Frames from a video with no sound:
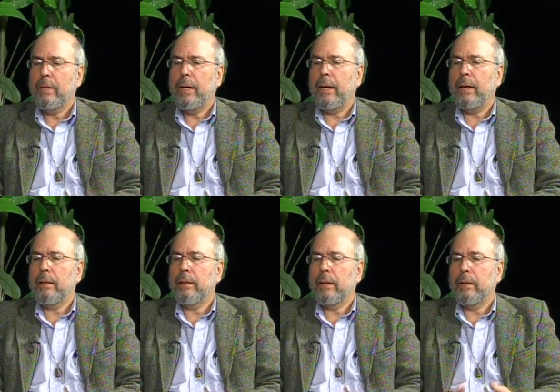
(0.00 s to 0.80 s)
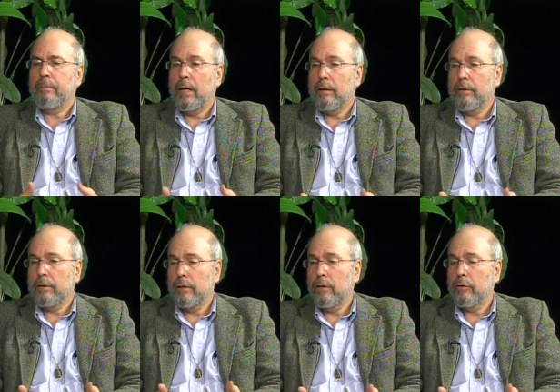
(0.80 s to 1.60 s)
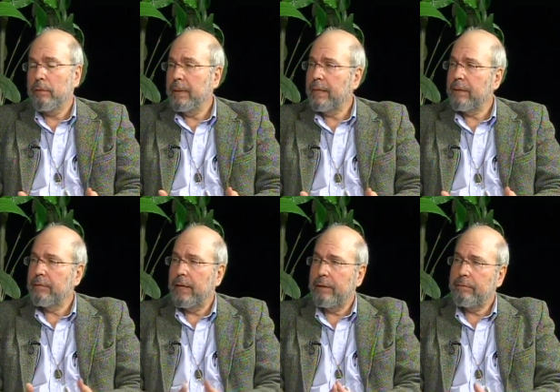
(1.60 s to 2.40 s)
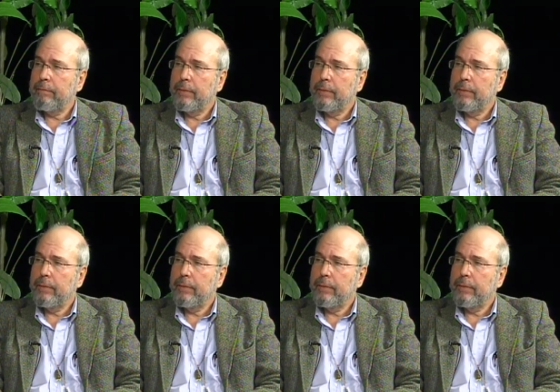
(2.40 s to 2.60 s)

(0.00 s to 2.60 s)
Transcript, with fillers: and um, hunger to know the meaning of life.